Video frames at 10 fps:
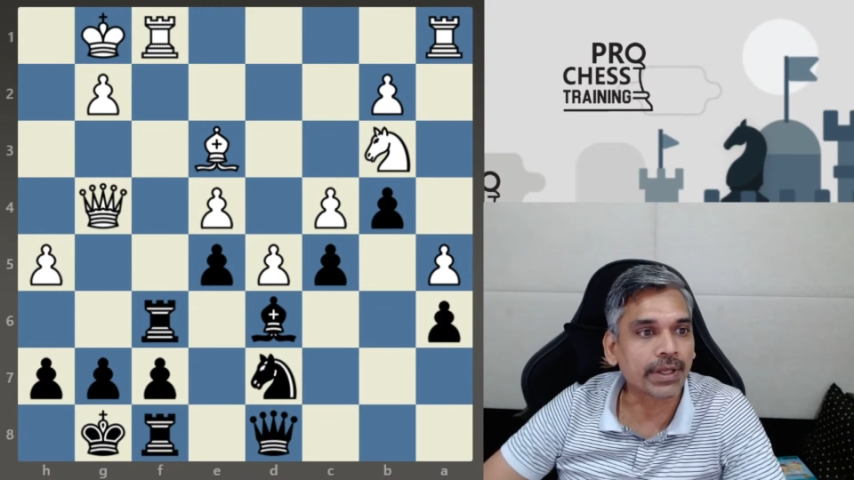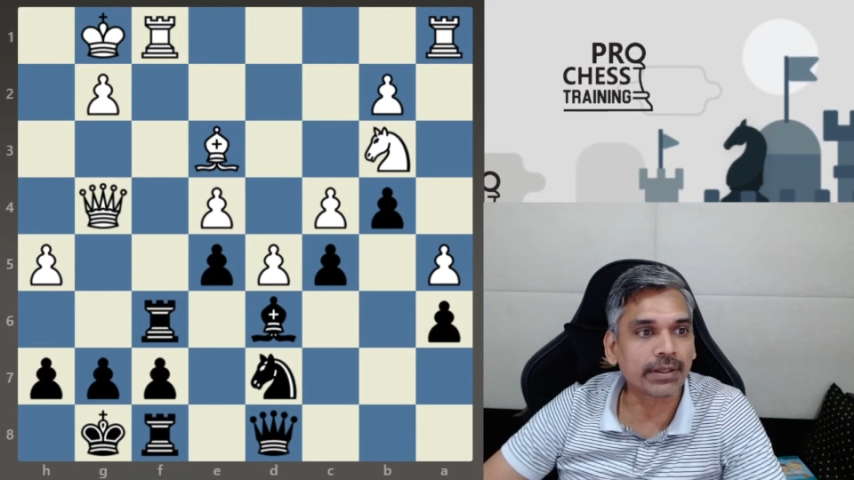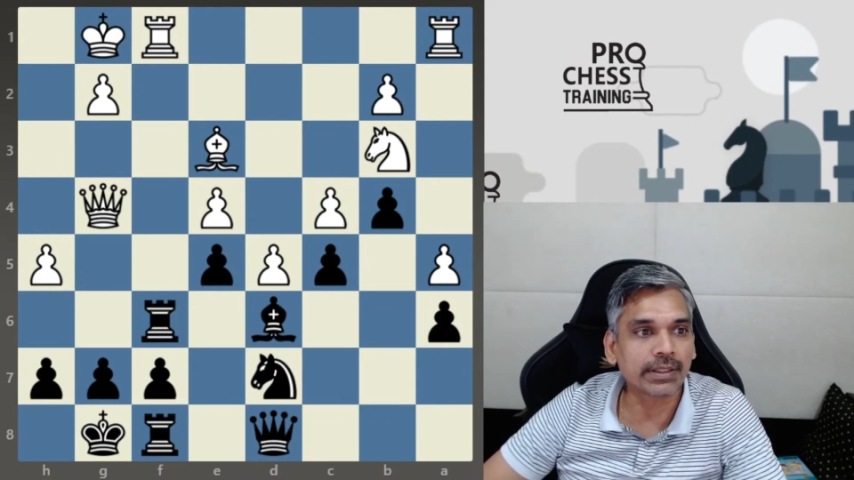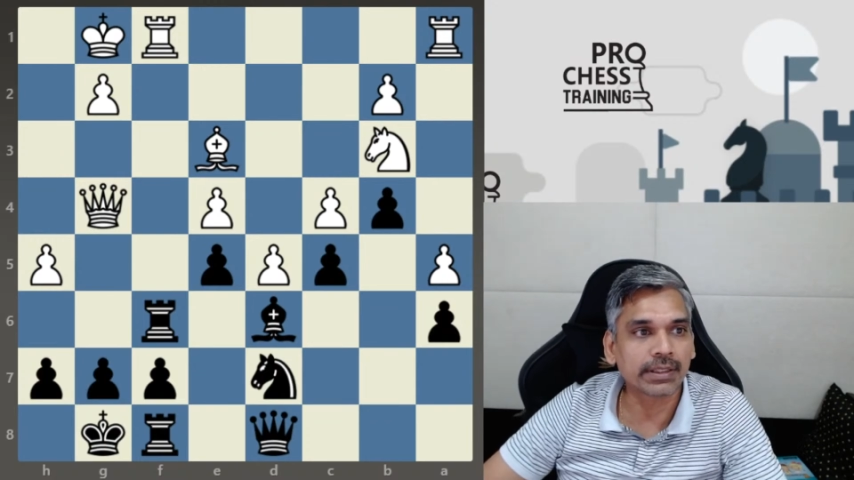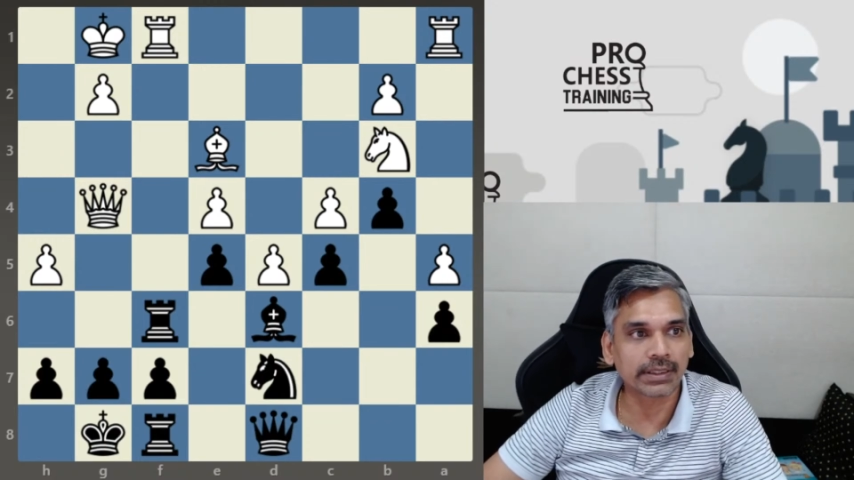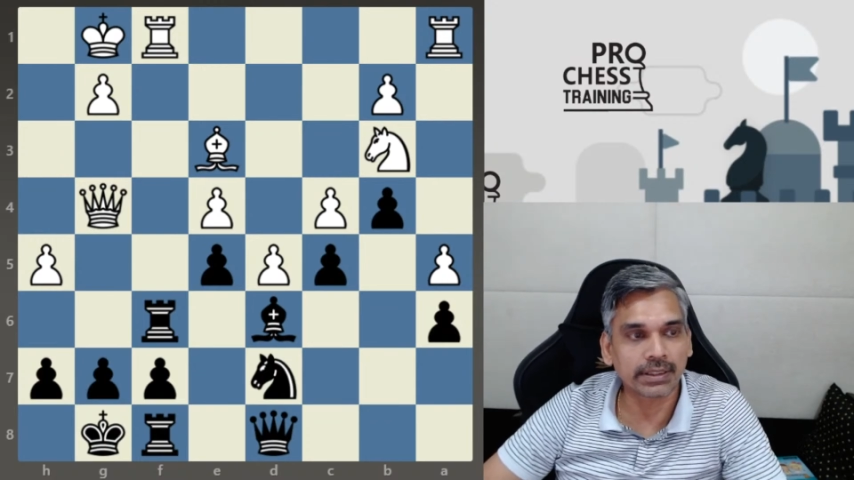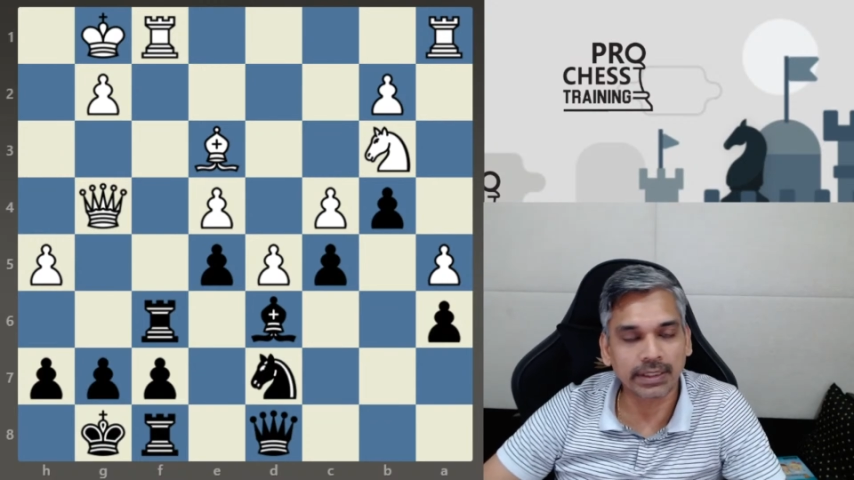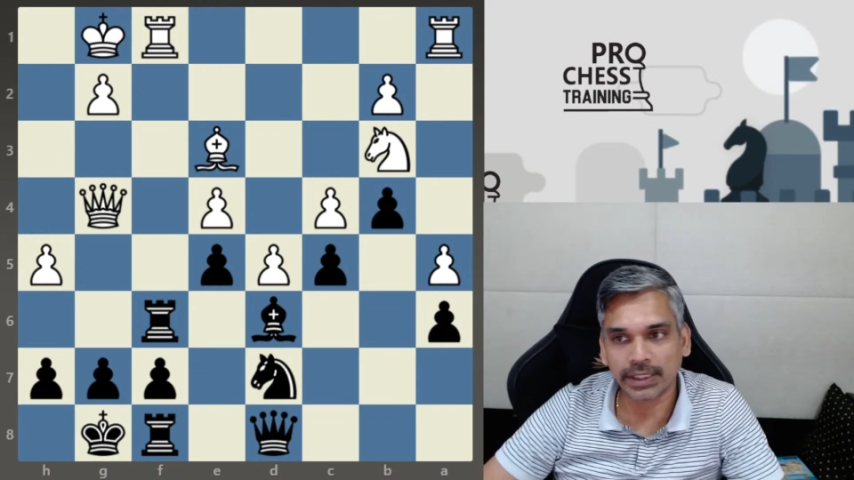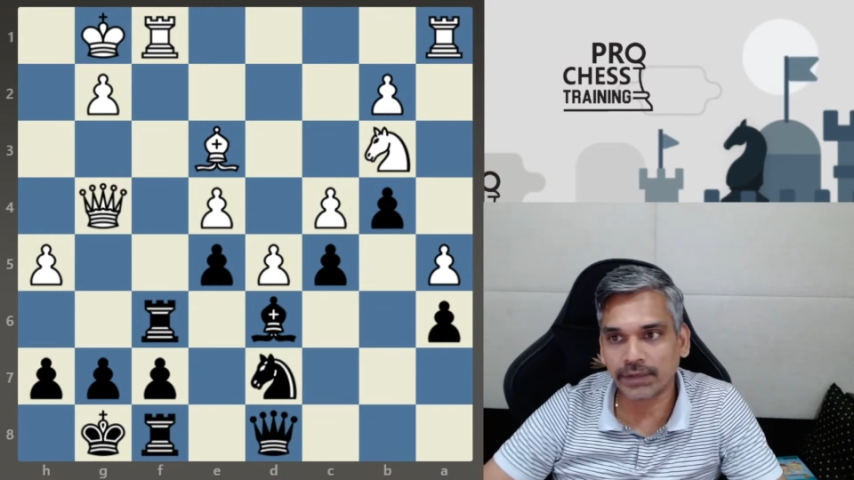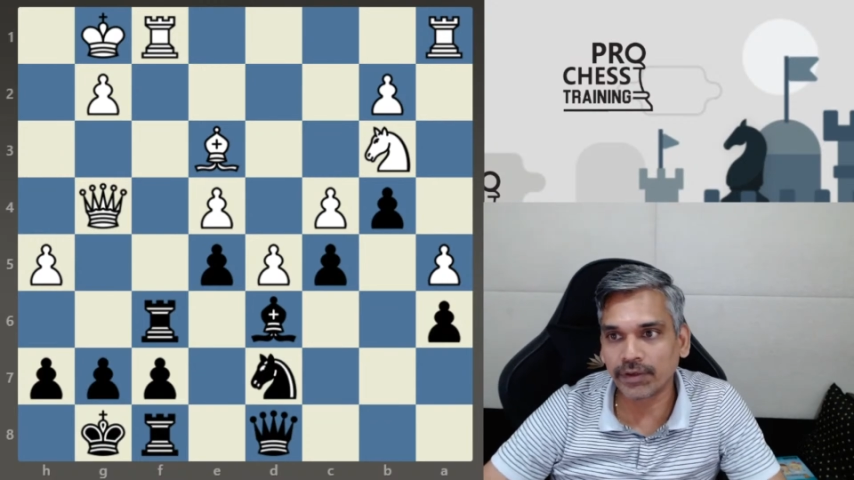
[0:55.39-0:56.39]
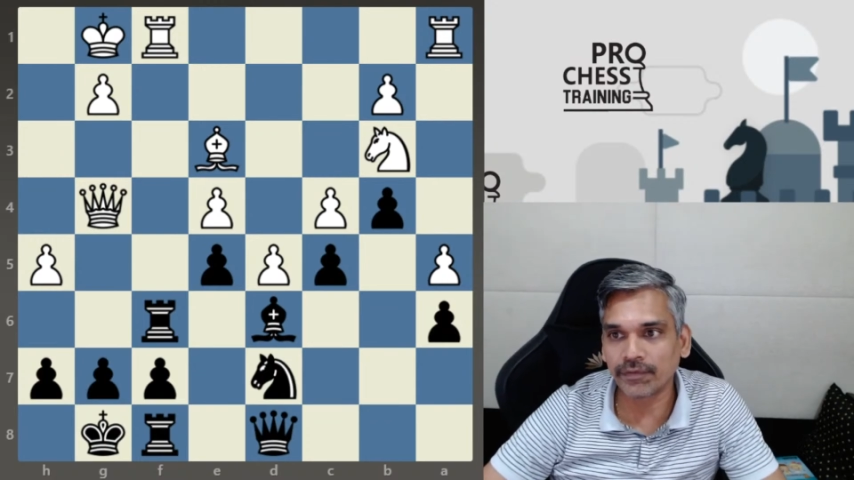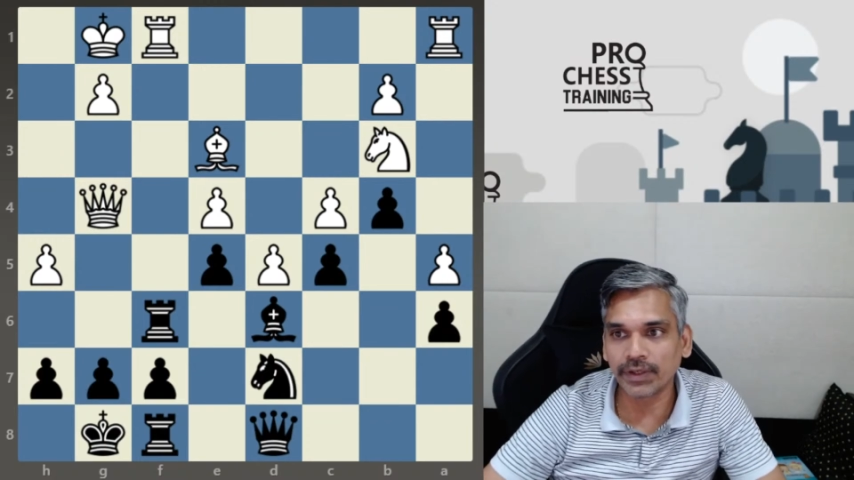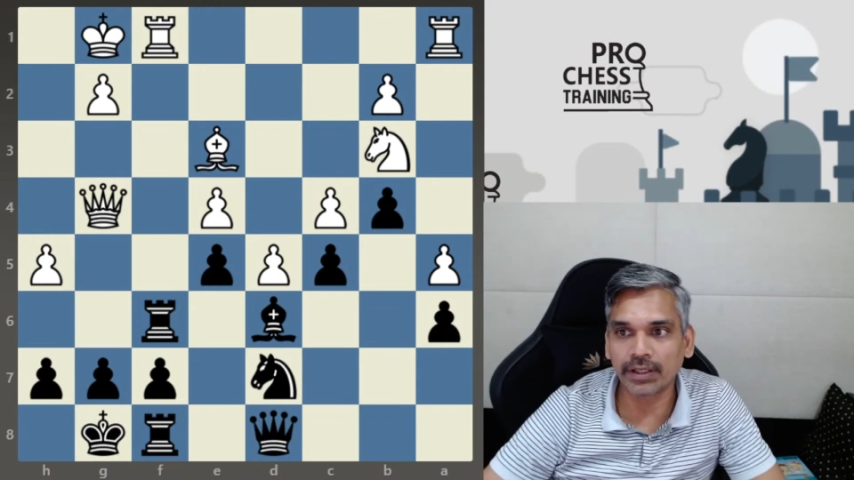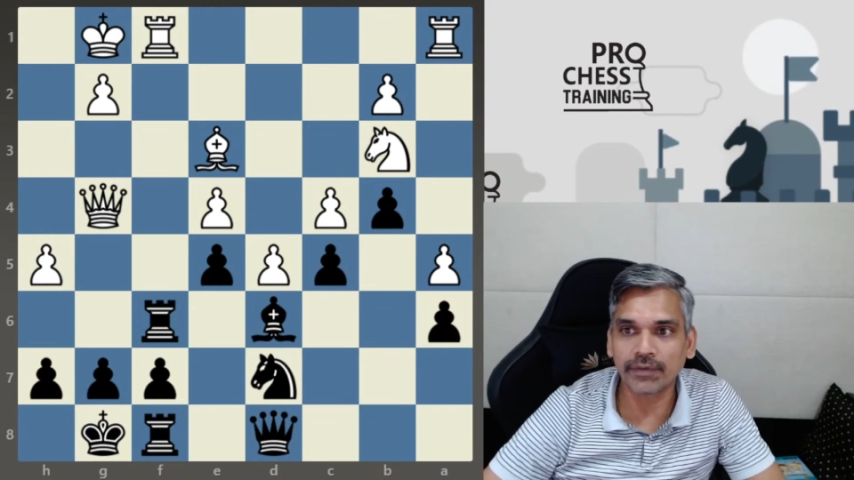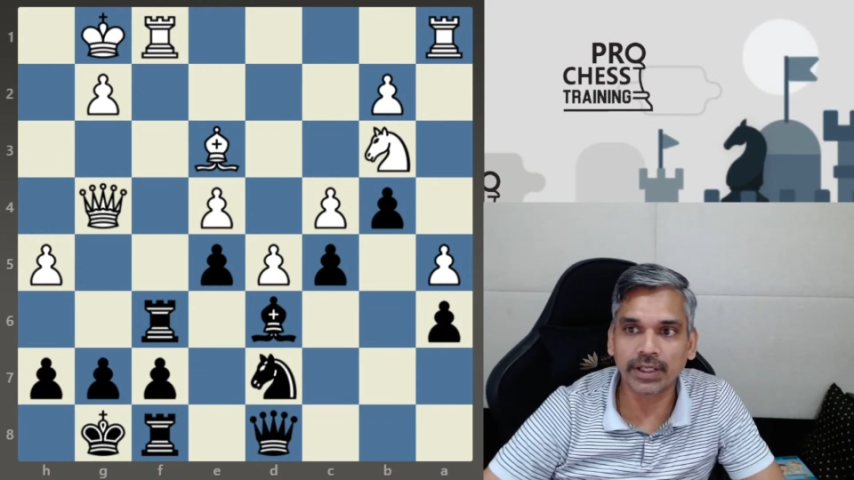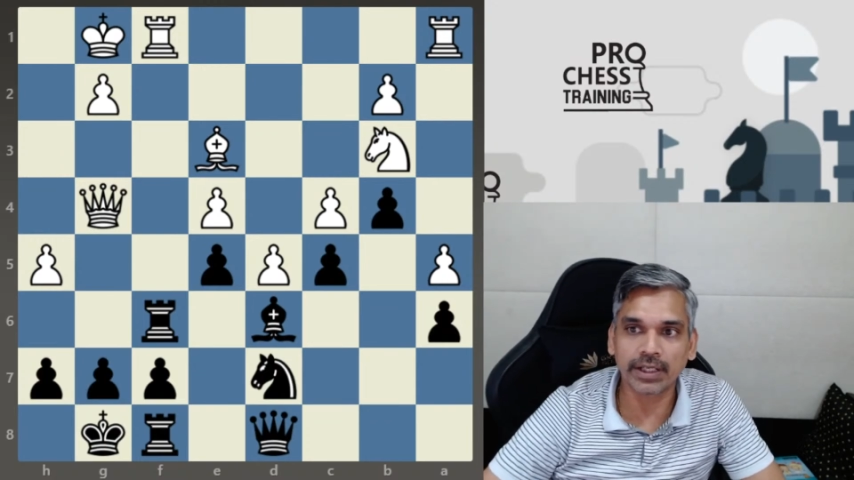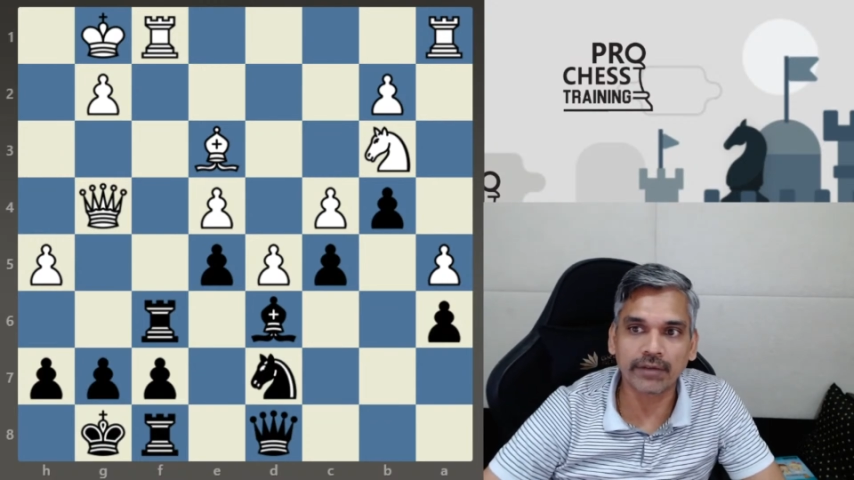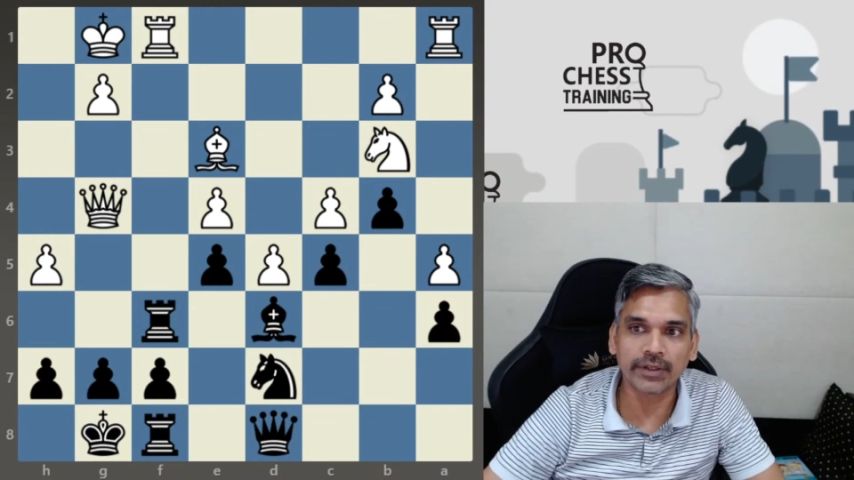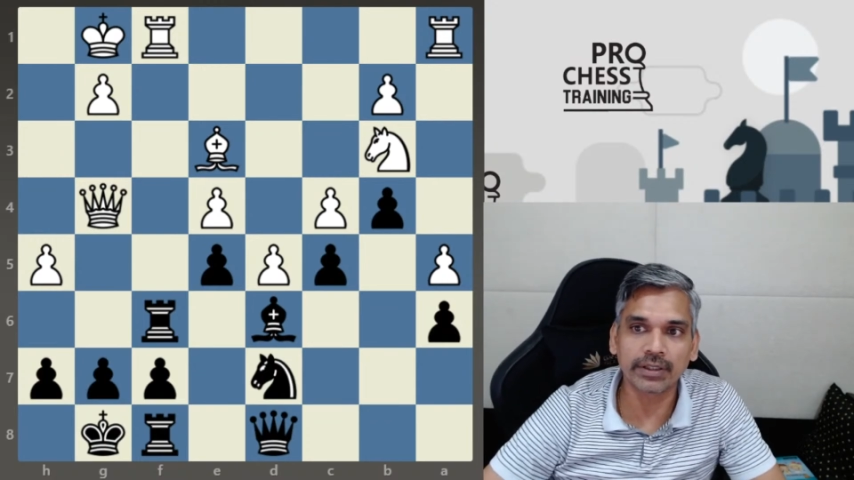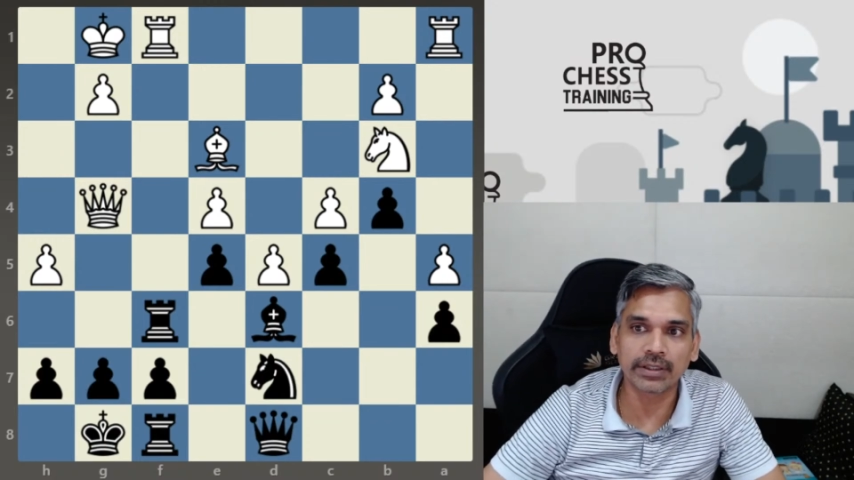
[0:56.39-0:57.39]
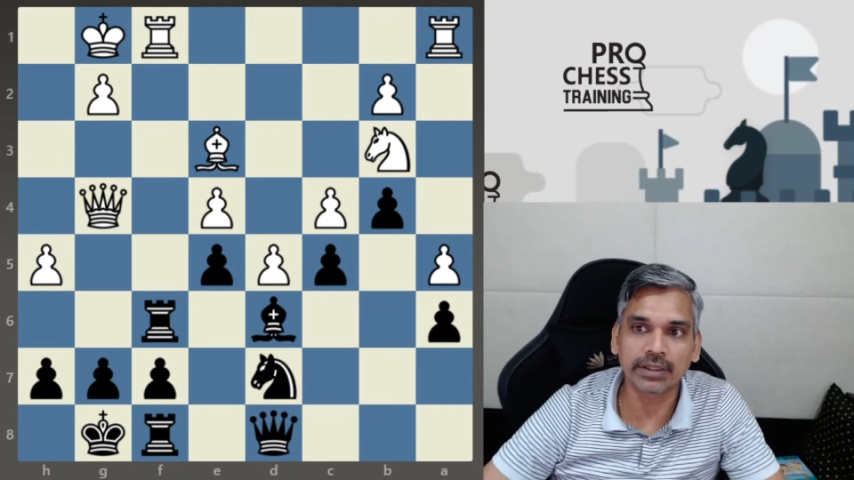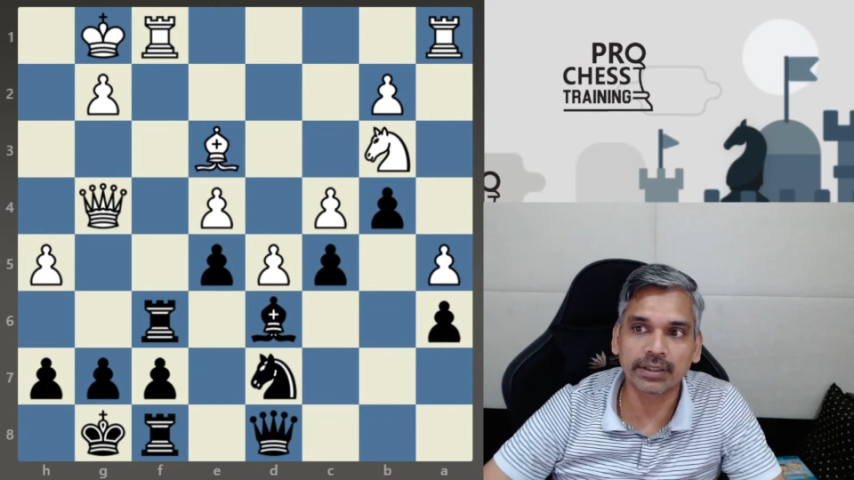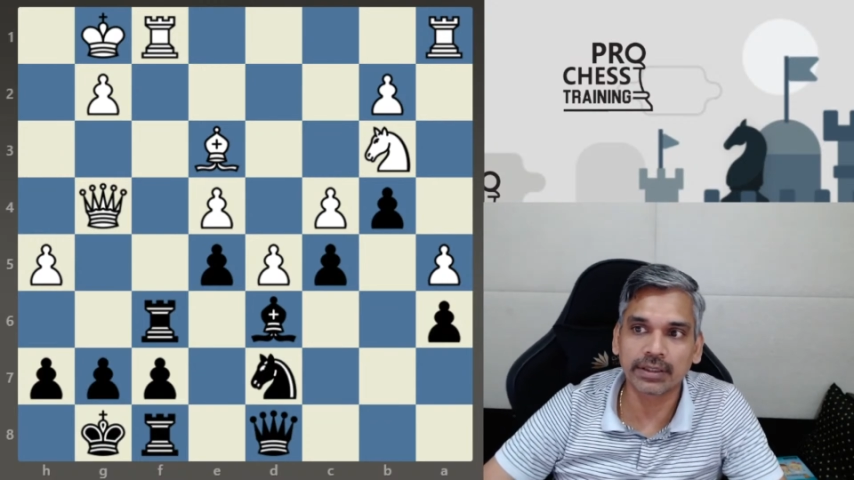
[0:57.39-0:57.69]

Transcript: and every week we are having